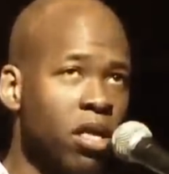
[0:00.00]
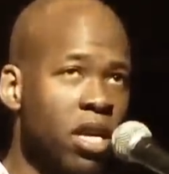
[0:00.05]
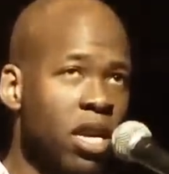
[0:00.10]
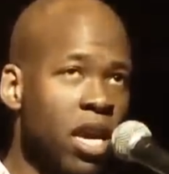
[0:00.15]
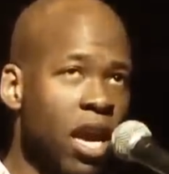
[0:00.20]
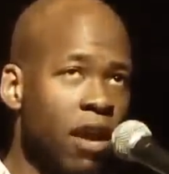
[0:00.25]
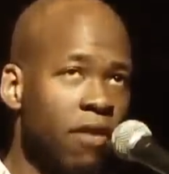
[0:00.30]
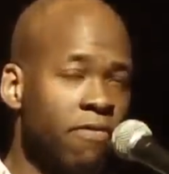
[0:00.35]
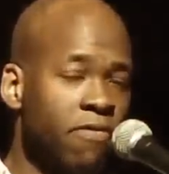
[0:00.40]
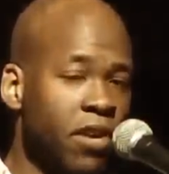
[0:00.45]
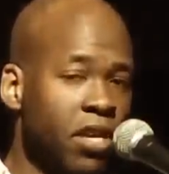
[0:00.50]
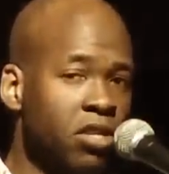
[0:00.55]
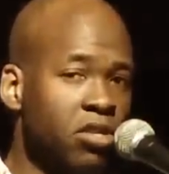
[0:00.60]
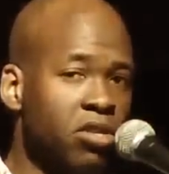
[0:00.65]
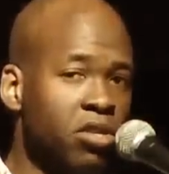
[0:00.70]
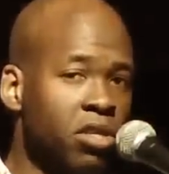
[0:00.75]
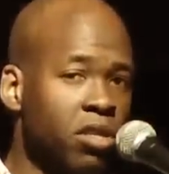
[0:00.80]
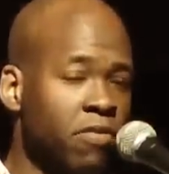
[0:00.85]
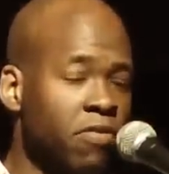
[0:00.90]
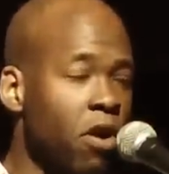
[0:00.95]
The
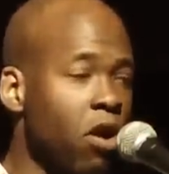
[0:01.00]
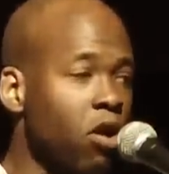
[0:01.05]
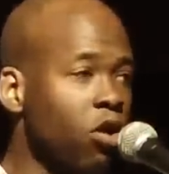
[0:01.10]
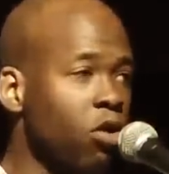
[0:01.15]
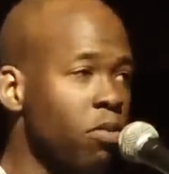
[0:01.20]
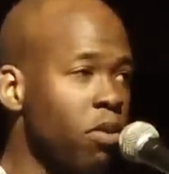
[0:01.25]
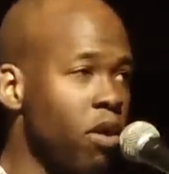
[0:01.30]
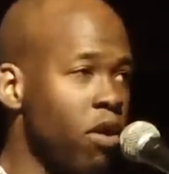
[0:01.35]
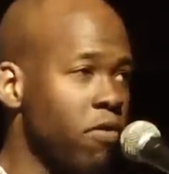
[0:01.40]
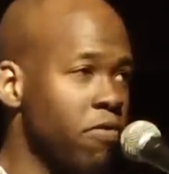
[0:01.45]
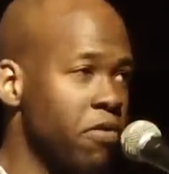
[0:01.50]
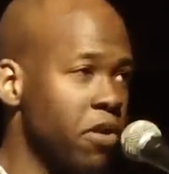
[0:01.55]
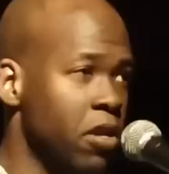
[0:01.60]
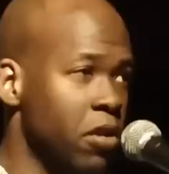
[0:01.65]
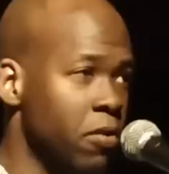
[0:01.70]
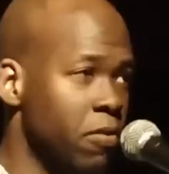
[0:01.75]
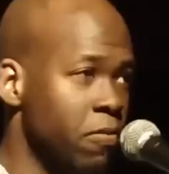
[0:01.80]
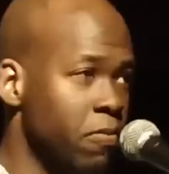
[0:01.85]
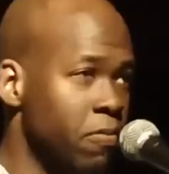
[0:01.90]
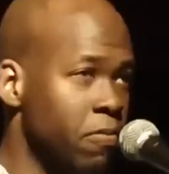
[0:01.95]
Adventures of Huckleberry Finn?
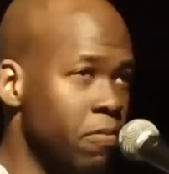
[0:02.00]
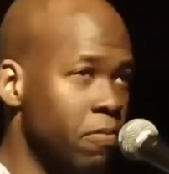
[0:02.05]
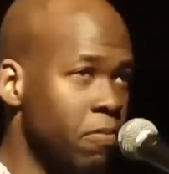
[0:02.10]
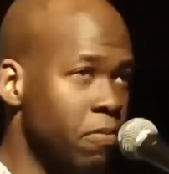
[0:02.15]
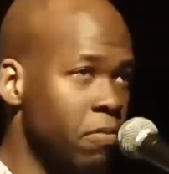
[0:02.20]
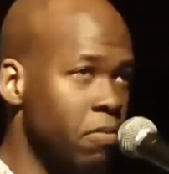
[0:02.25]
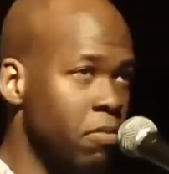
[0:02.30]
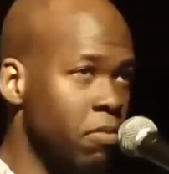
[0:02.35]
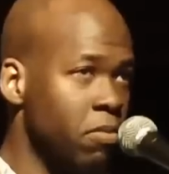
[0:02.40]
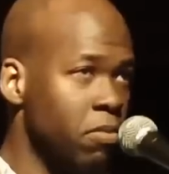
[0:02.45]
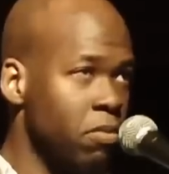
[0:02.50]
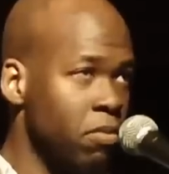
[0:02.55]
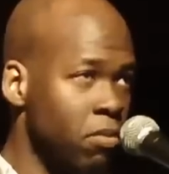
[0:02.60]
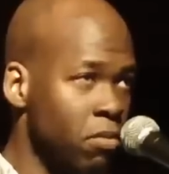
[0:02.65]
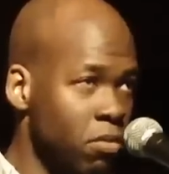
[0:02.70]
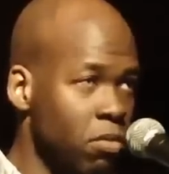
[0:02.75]
Oh.